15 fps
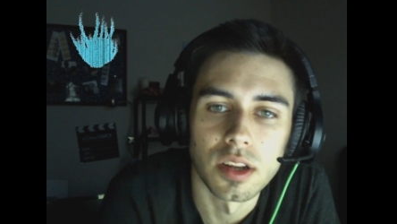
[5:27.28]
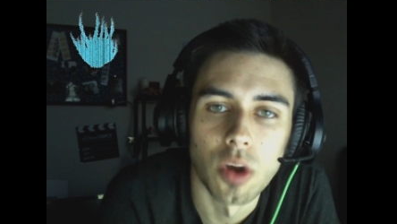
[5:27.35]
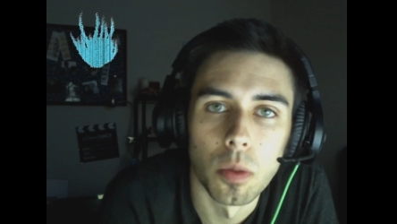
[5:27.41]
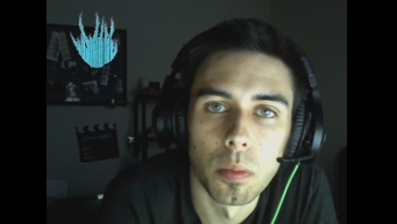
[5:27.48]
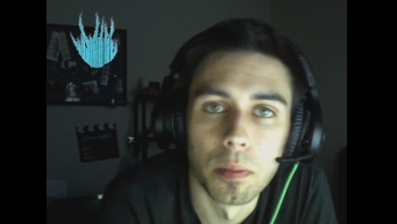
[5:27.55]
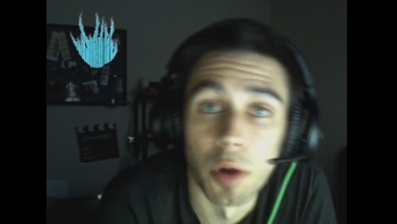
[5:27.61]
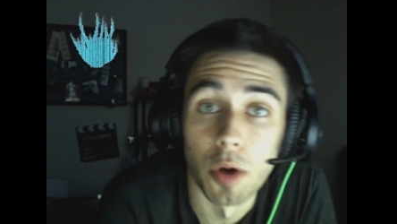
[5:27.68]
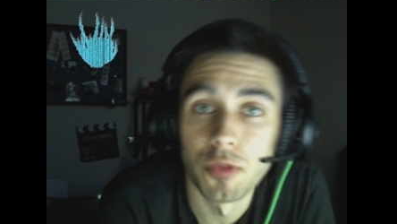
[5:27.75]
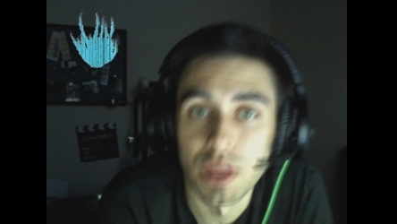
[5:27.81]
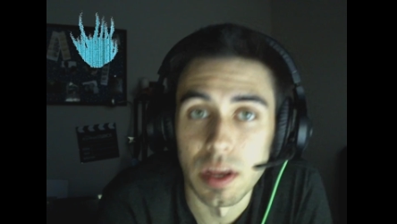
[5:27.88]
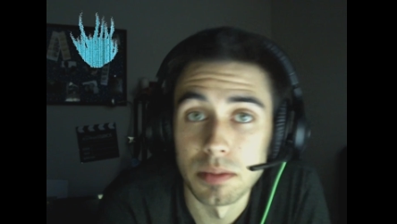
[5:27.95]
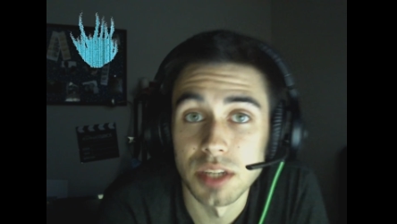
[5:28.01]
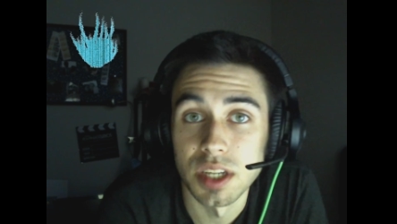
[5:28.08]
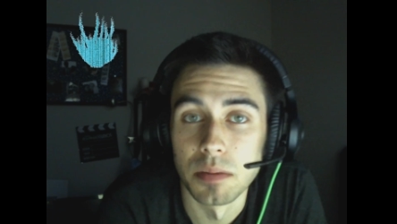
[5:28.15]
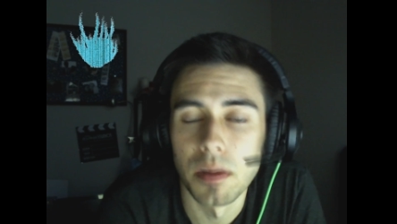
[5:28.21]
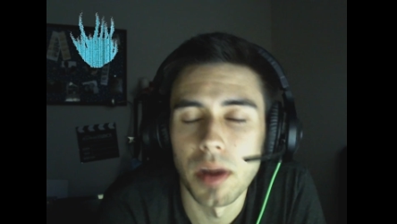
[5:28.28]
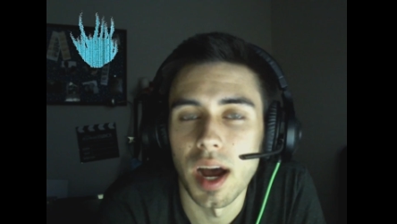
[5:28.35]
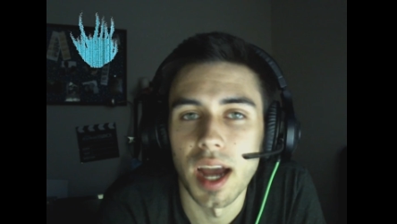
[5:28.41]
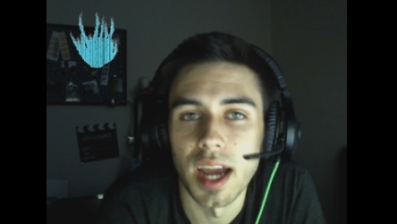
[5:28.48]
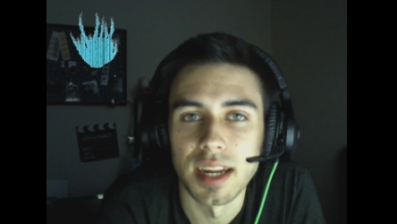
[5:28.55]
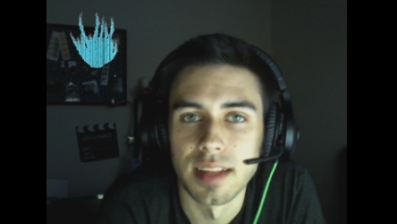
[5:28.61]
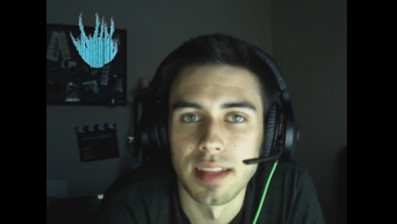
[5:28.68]
you know, both teams
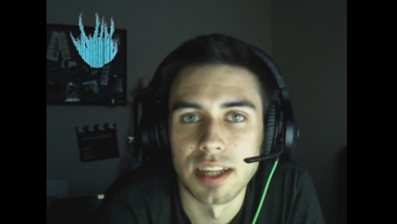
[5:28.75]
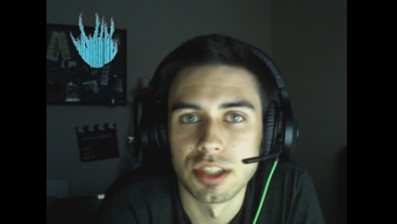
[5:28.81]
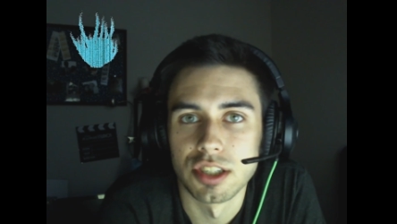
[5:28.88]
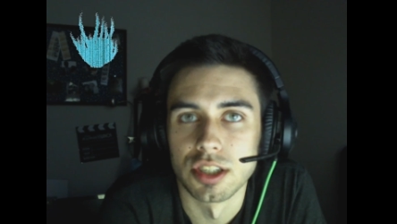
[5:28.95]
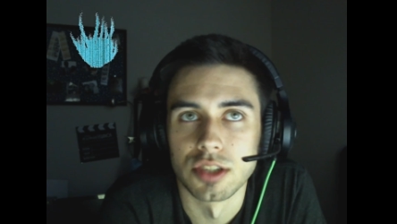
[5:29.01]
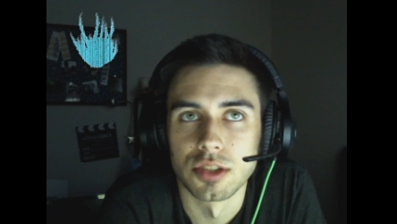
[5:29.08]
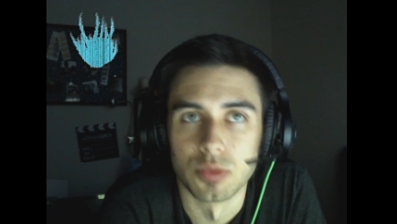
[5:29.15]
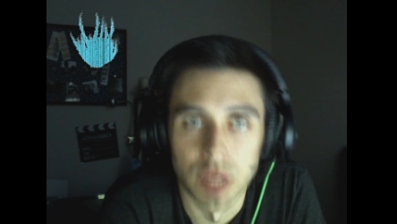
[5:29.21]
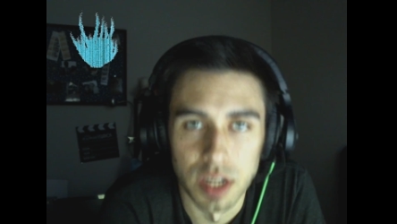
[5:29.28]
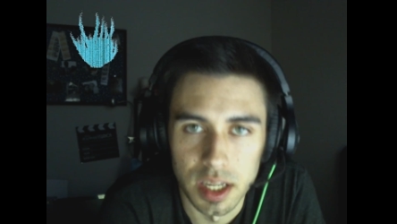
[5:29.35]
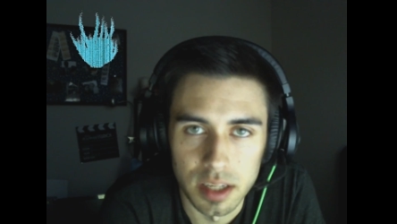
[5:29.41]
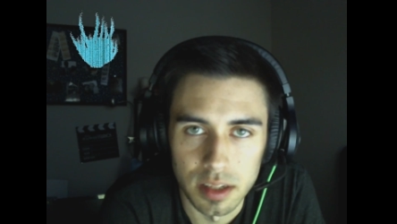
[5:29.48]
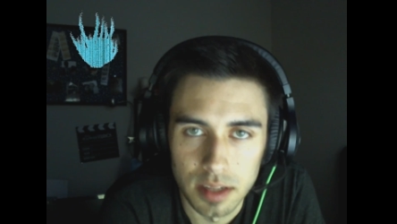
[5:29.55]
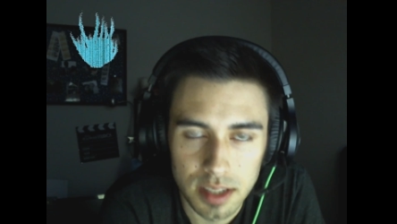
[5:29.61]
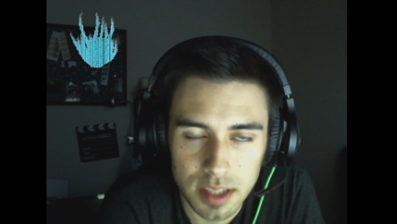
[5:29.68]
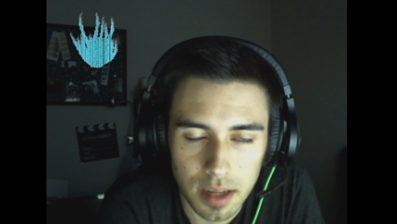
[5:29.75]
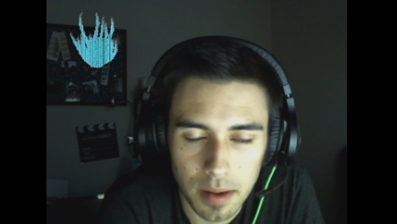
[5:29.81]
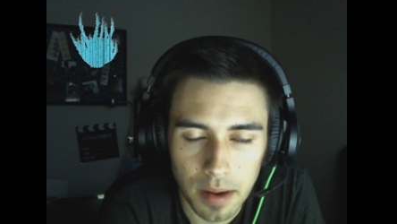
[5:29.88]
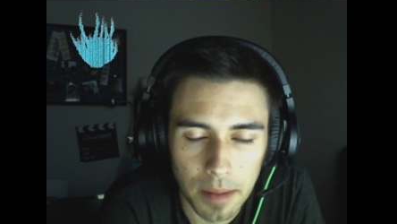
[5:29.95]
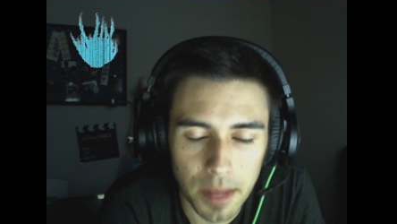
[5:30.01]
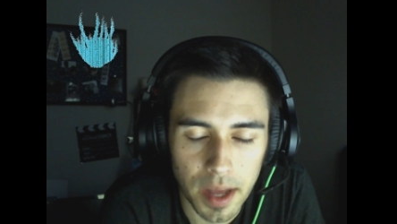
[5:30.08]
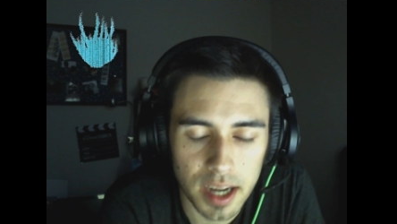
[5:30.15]
combined, and that's just ridiculous.
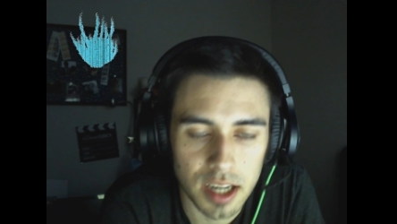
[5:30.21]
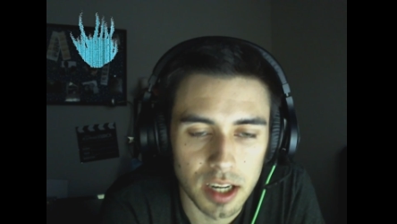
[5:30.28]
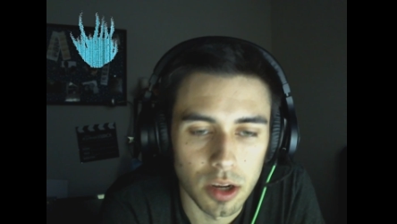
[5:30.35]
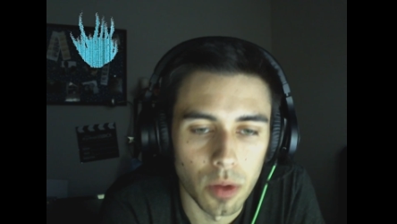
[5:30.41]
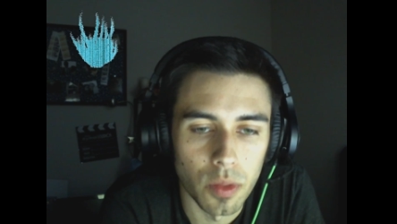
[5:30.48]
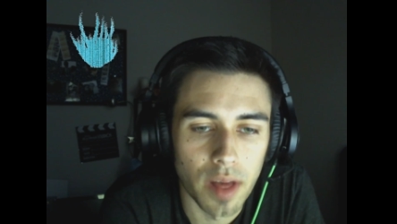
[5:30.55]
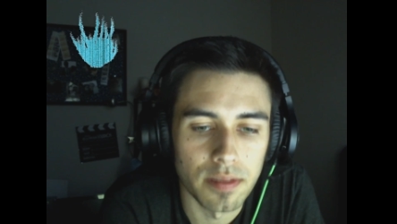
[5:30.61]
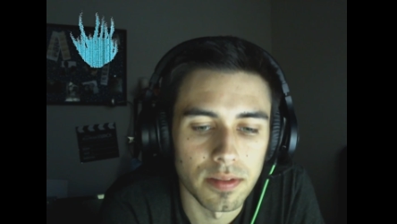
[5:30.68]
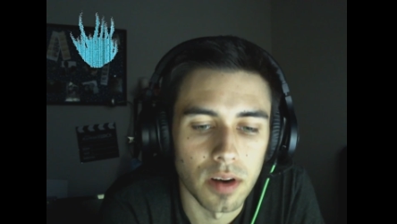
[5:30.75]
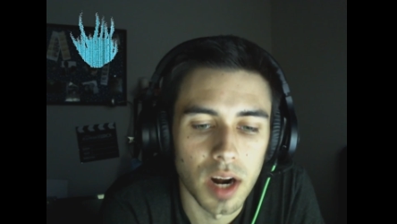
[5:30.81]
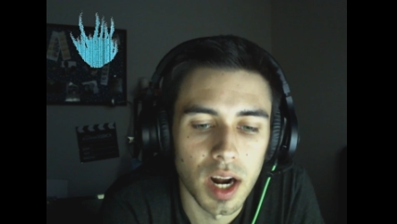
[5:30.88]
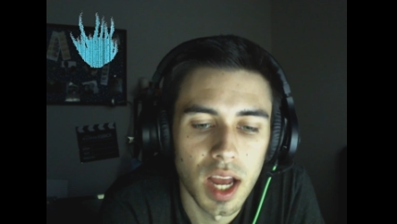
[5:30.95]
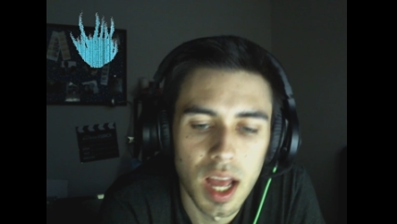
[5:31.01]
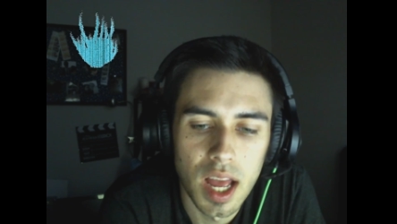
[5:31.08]
I, am not going to go that far.